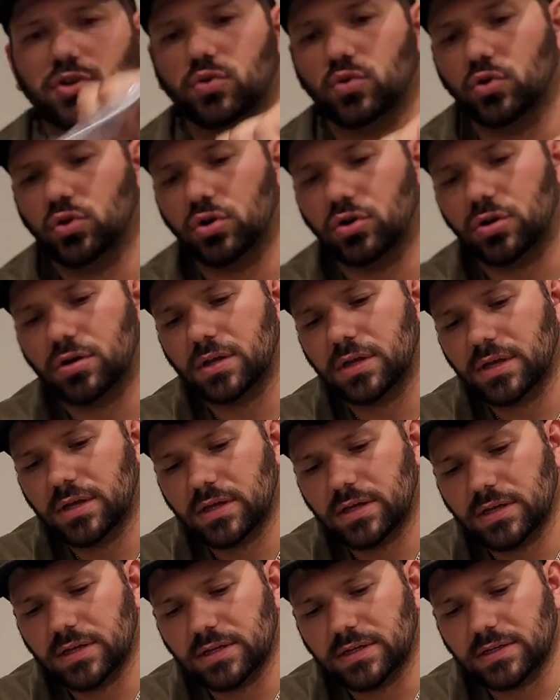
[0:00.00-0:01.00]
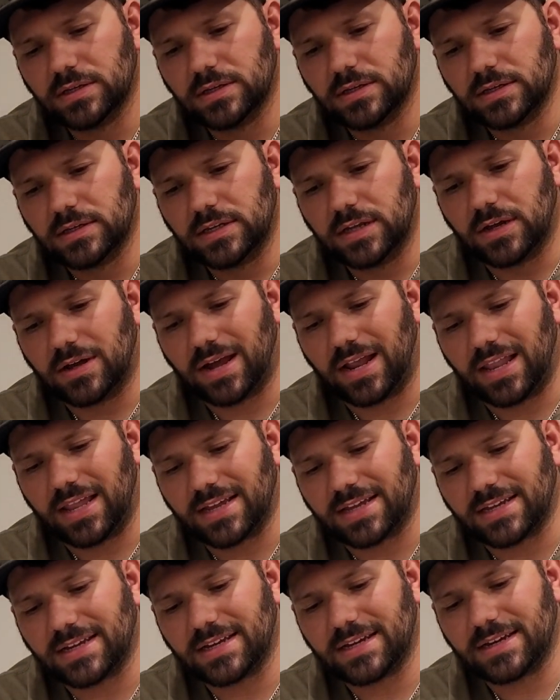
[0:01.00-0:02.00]
cool. You know, kind of
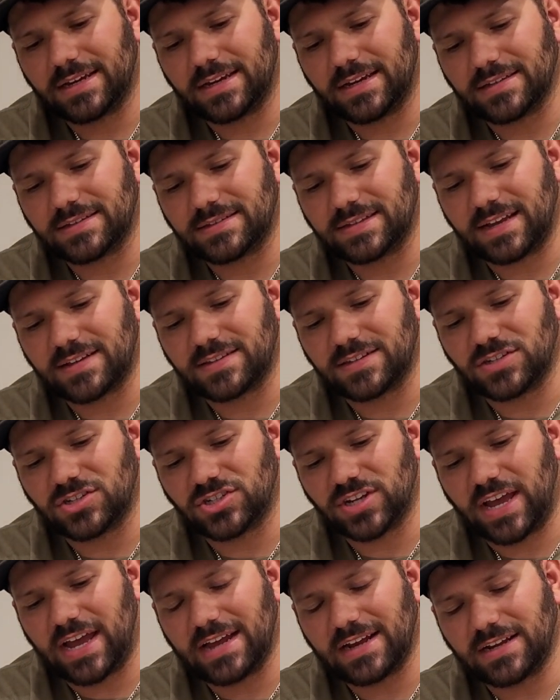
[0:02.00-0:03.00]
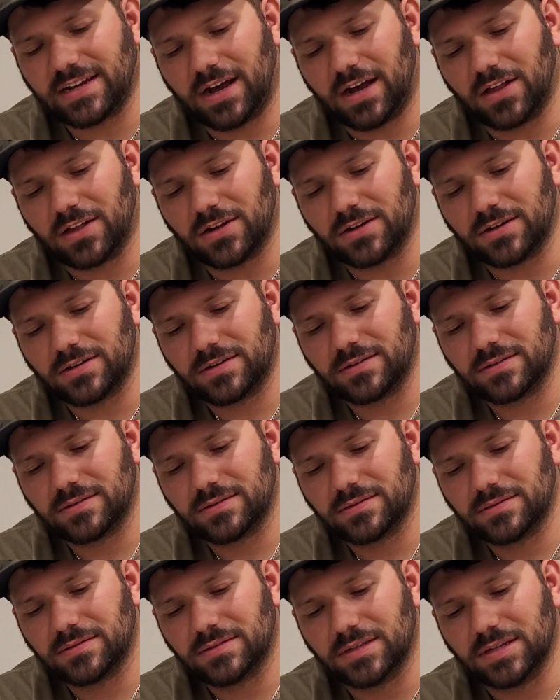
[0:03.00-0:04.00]
like a sexy shag color.
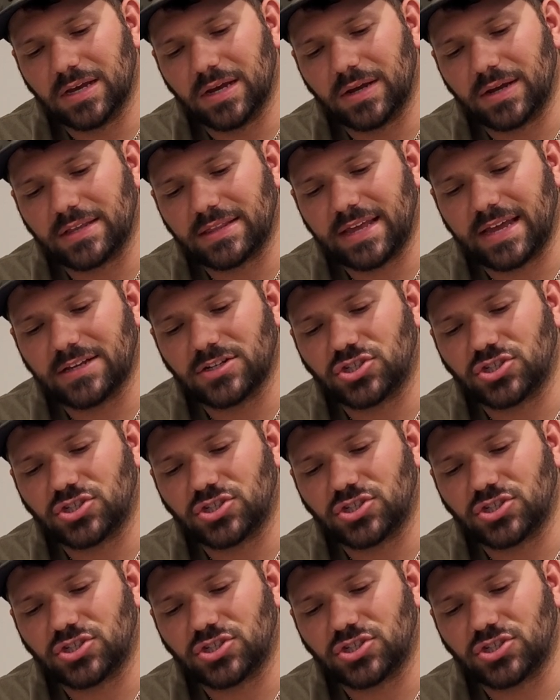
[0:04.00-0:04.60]
You know, I got that